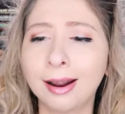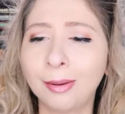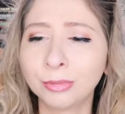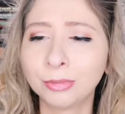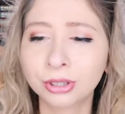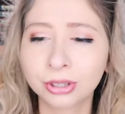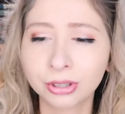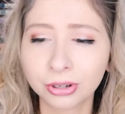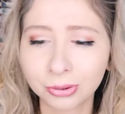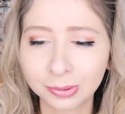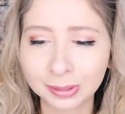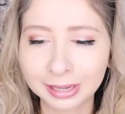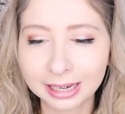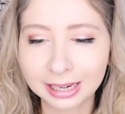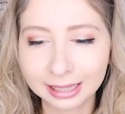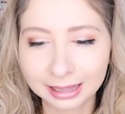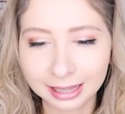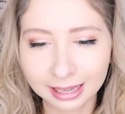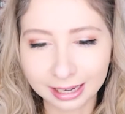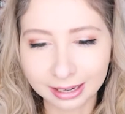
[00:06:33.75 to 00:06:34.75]
I'm just gonna
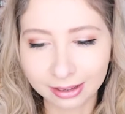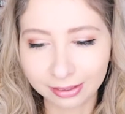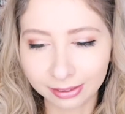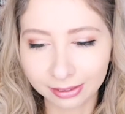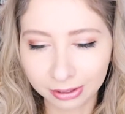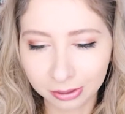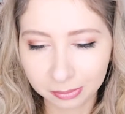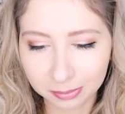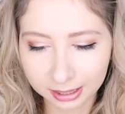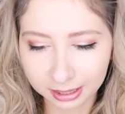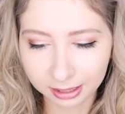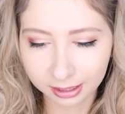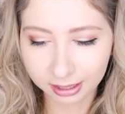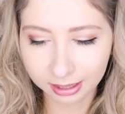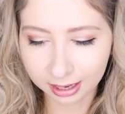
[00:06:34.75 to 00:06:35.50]
read like a little bit